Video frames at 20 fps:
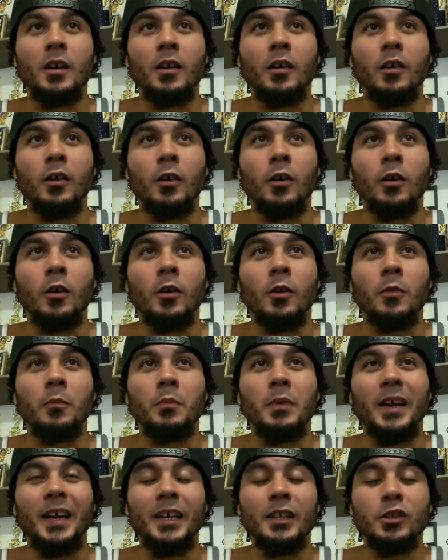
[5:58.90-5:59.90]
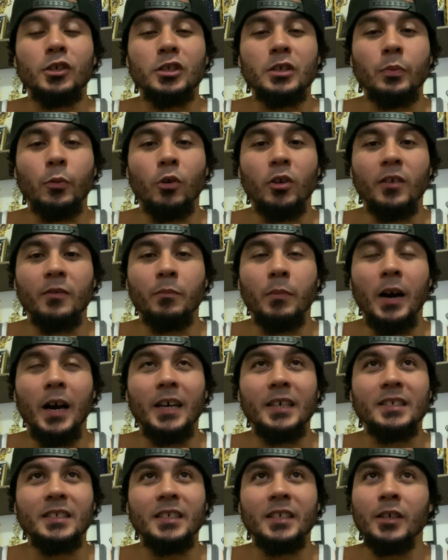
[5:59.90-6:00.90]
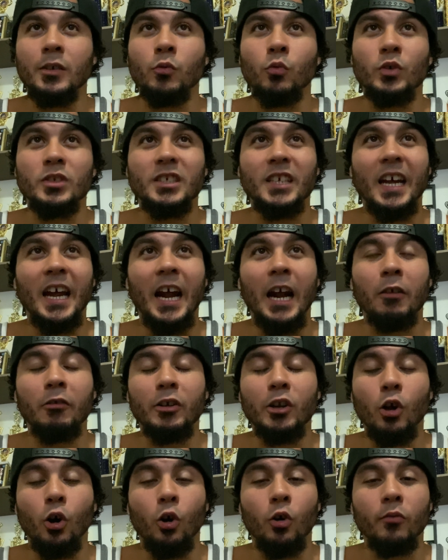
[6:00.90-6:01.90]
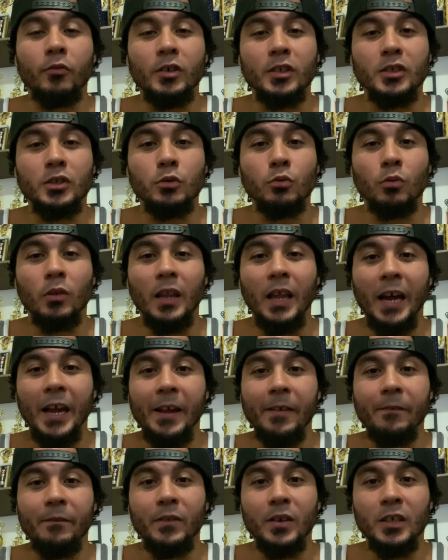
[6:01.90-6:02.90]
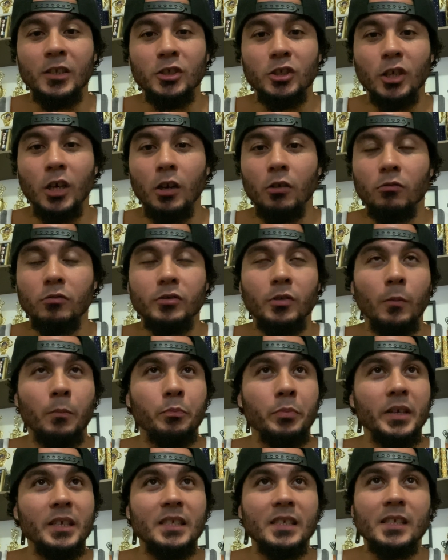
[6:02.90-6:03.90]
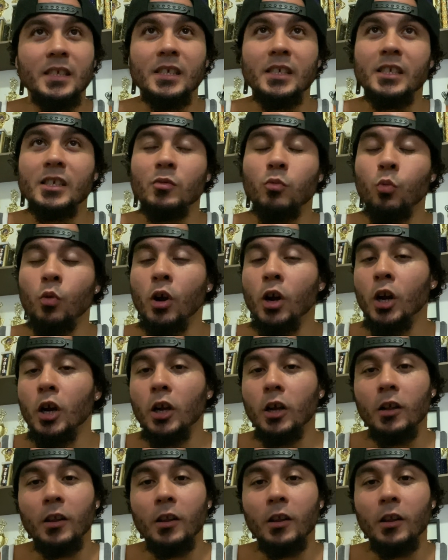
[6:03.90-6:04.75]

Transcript: in the sport of boxing, which carried over to life in general. So business, work,